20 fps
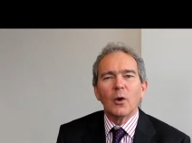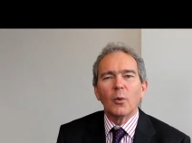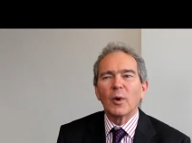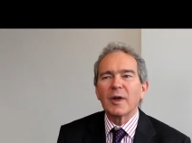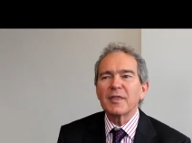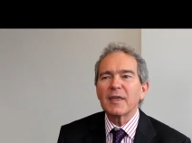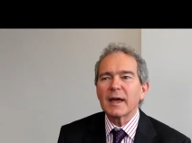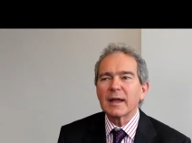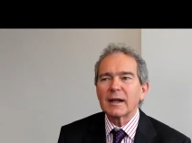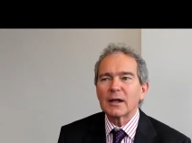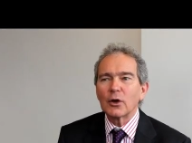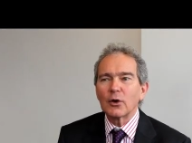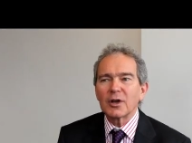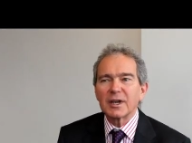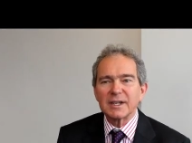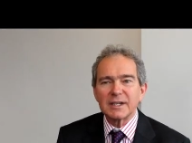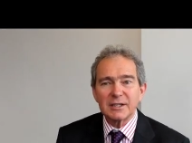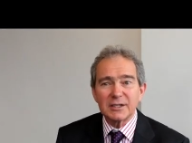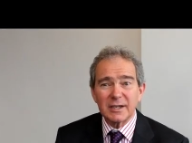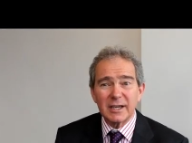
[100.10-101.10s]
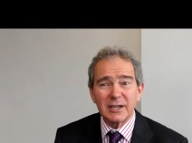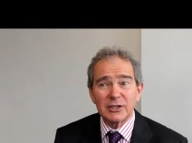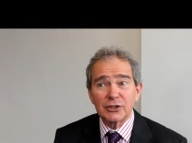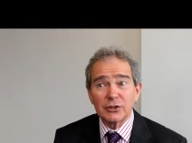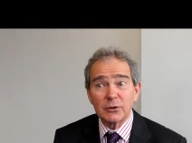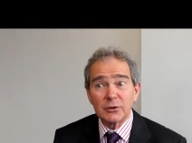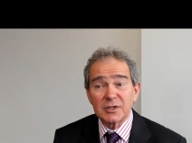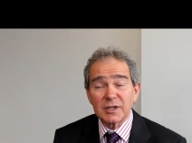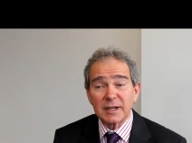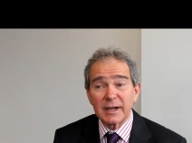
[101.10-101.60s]
We then look at
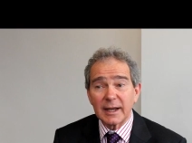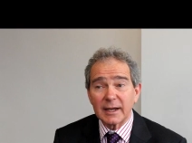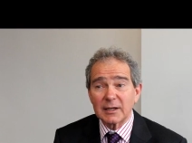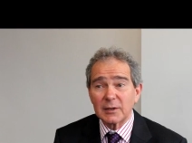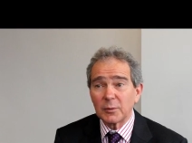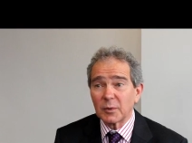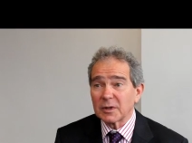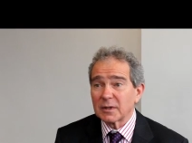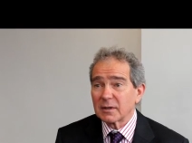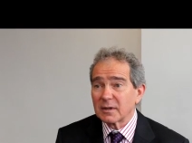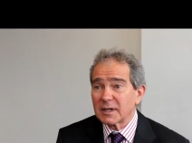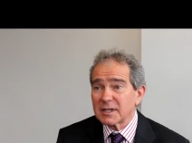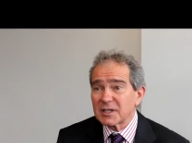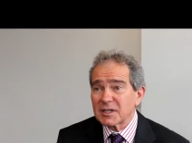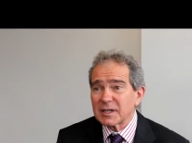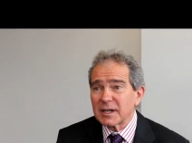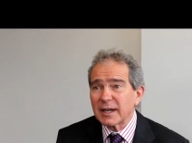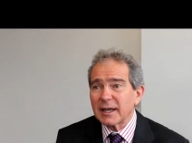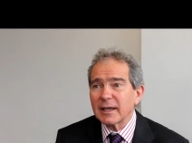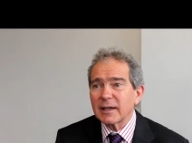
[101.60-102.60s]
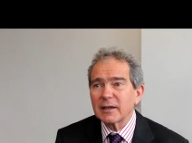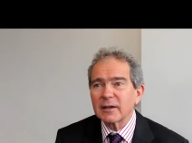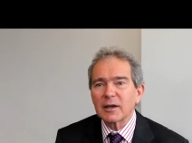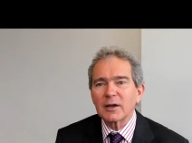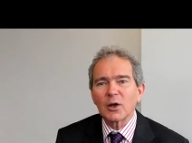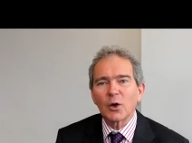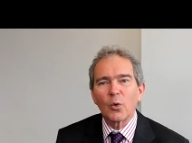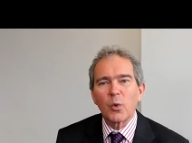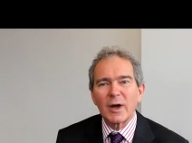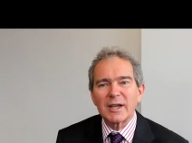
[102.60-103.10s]
issues connected with listening,
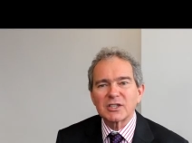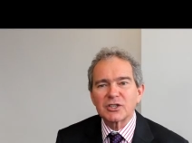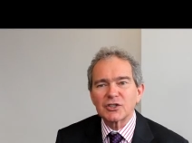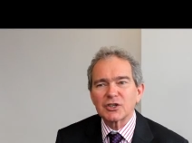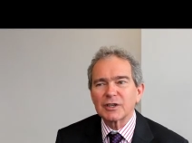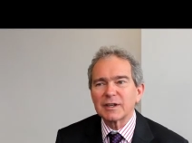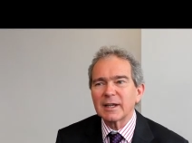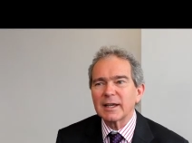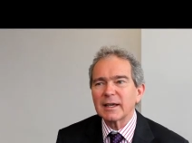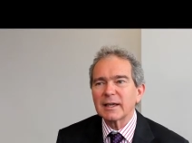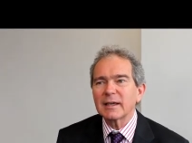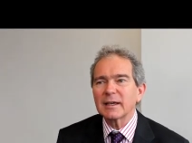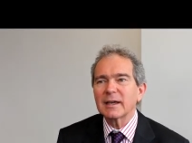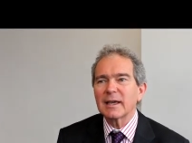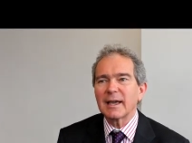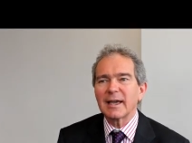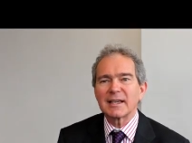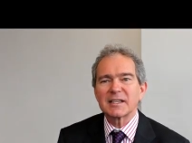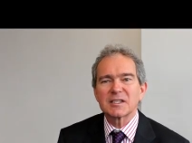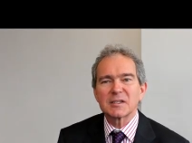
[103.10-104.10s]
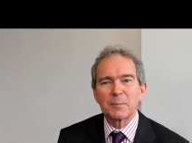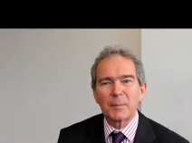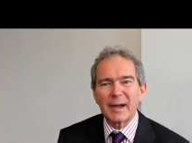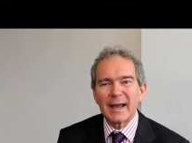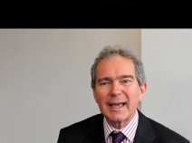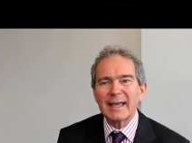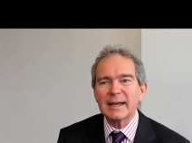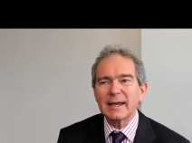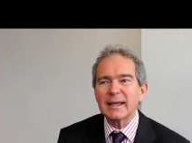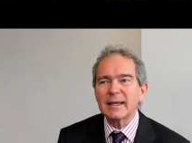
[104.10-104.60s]
questioning,
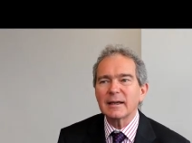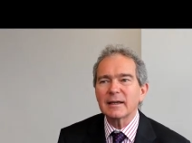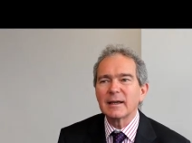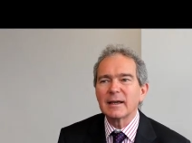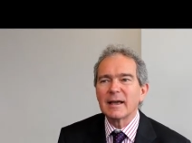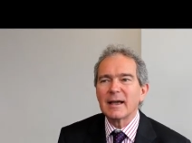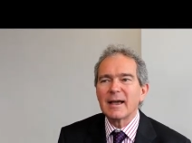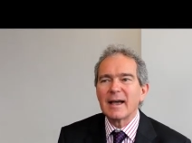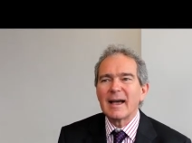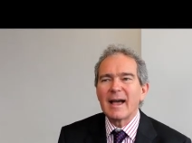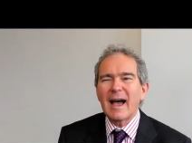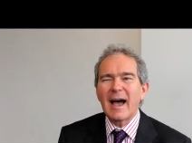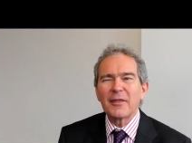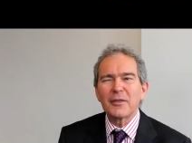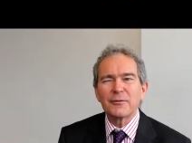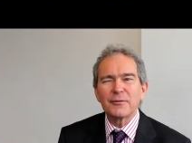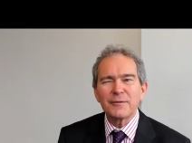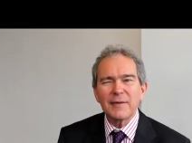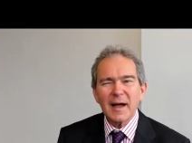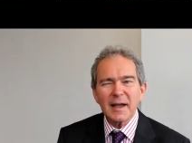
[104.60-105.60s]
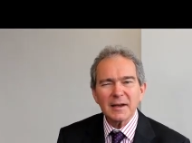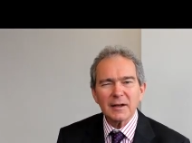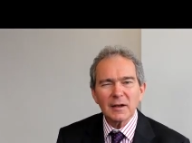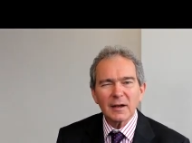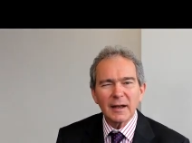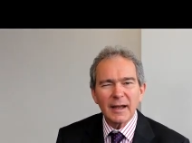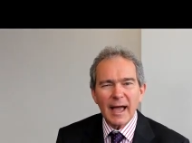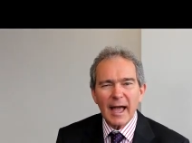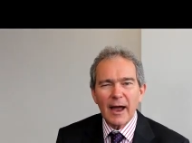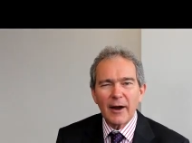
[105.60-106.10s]
explaining, and the
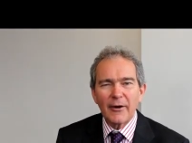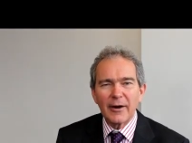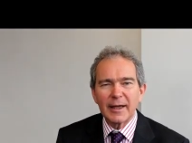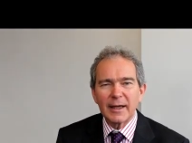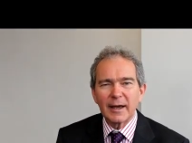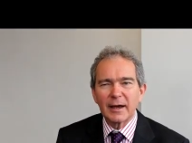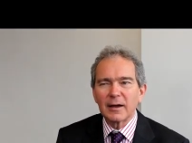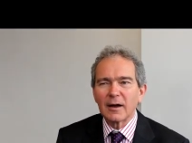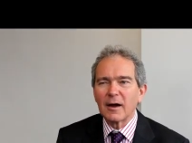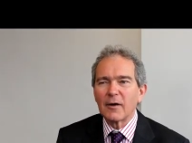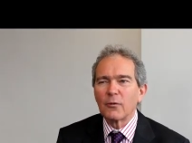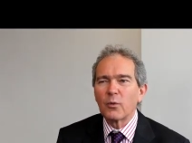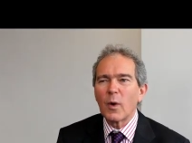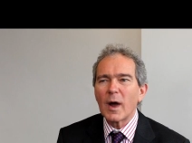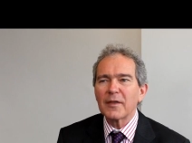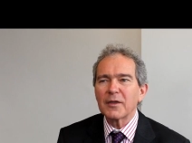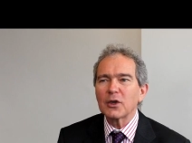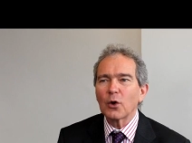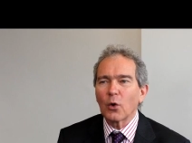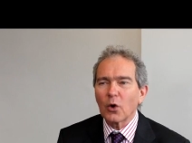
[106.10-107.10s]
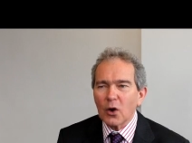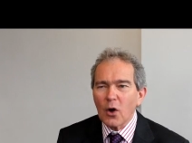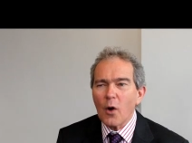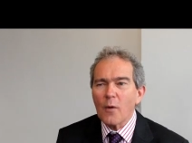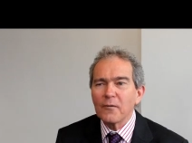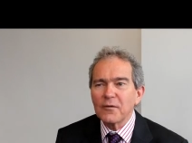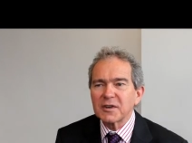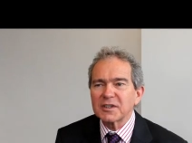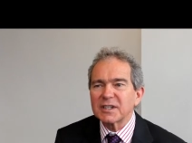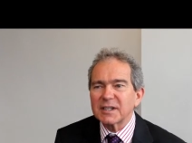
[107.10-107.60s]
vital area of whether you're
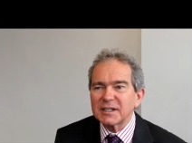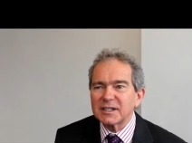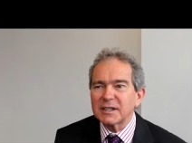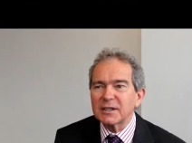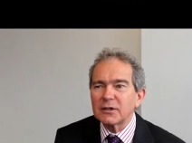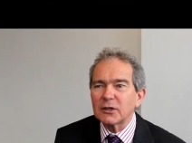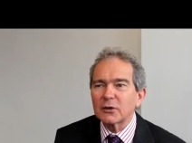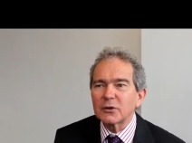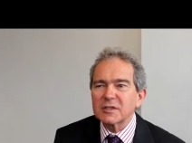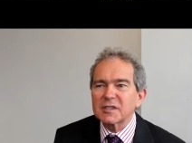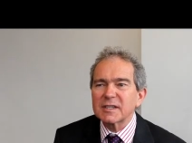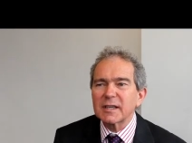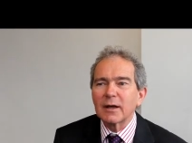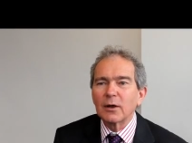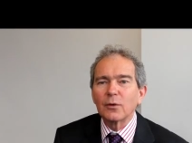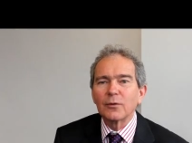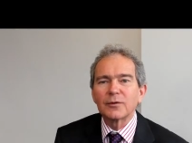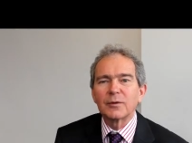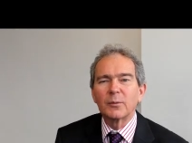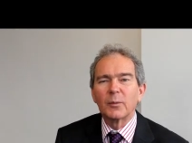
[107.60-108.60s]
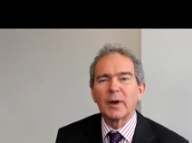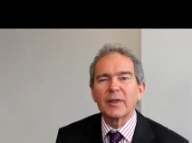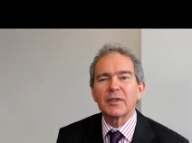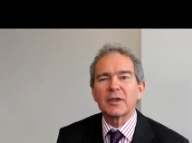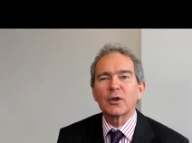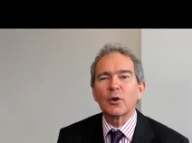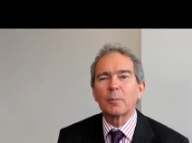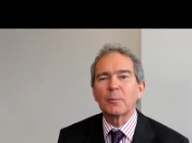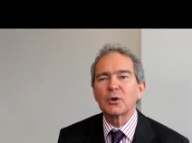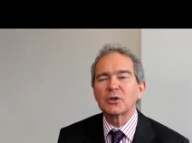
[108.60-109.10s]
confident in yourself and
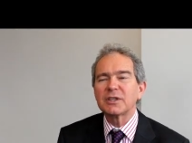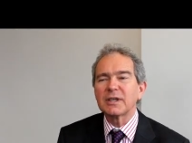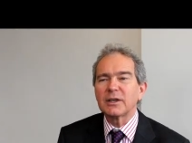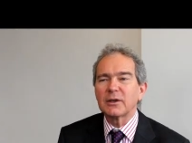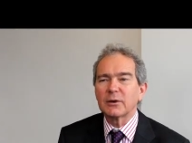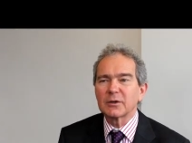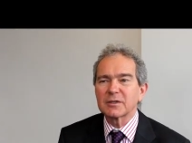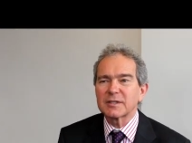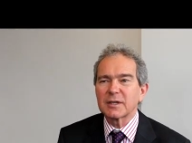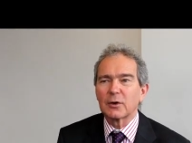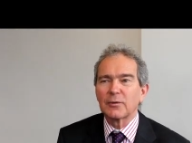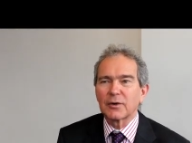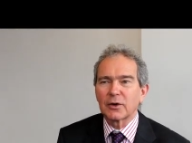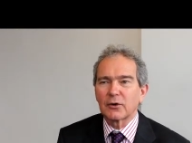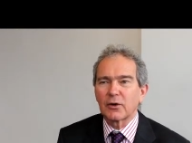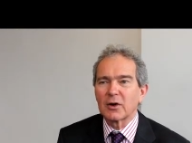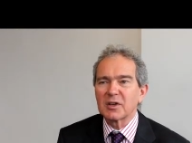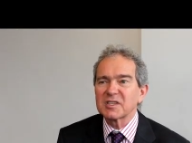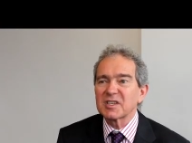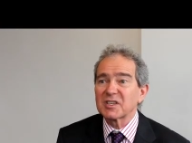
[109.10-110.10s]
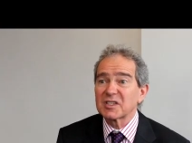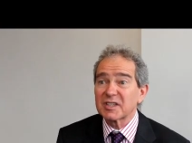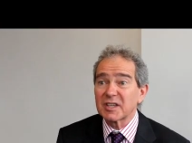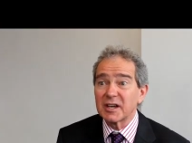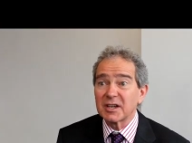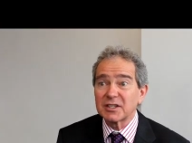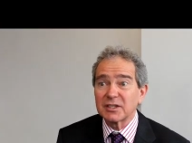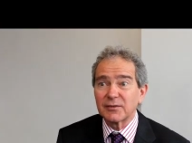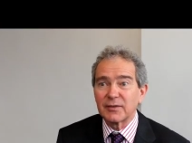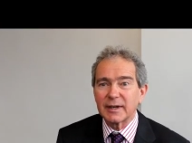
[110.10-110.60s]
whether you're putting yourself across
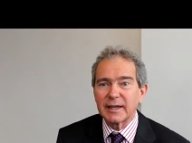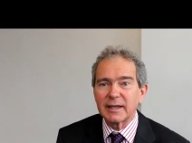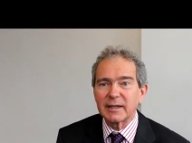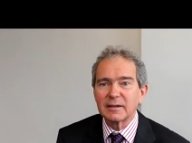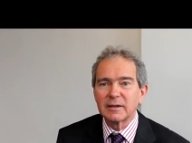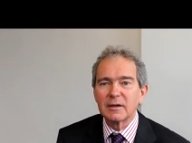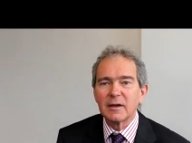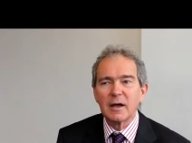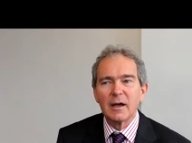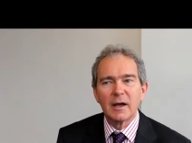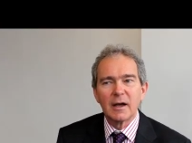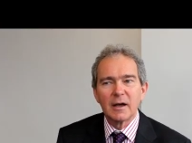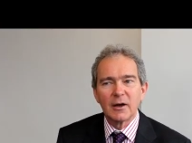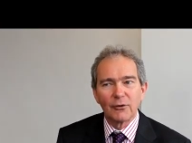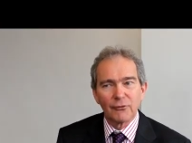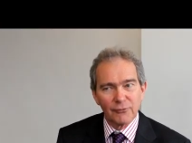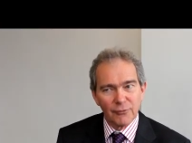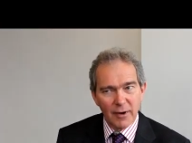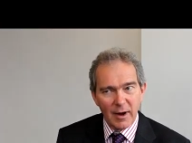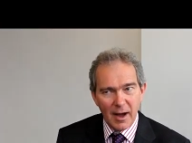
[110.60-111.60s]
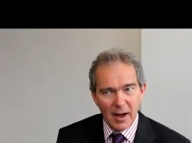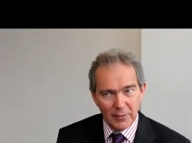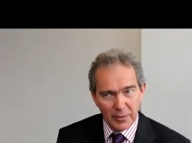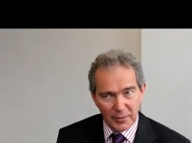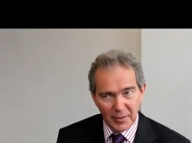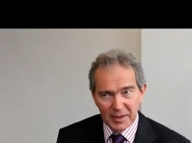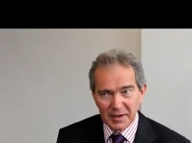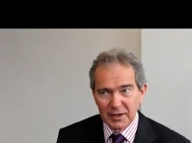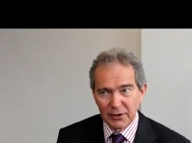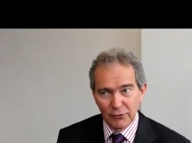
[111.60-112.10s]
assertively
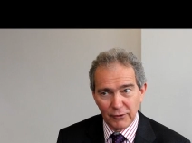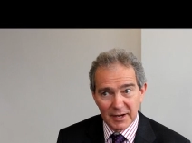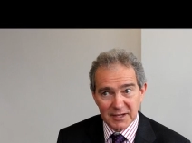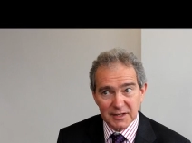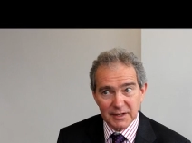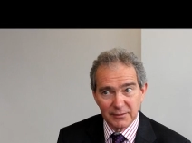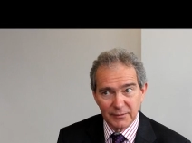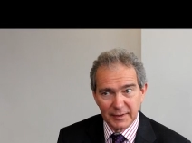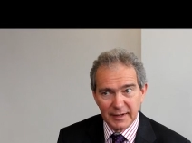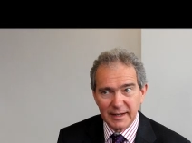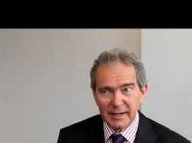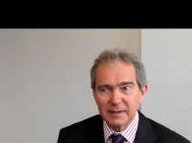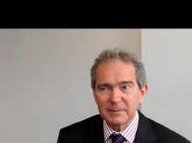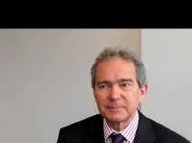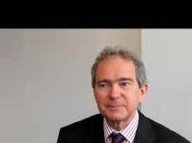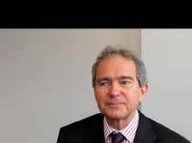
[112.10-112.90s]
rather than aggressively.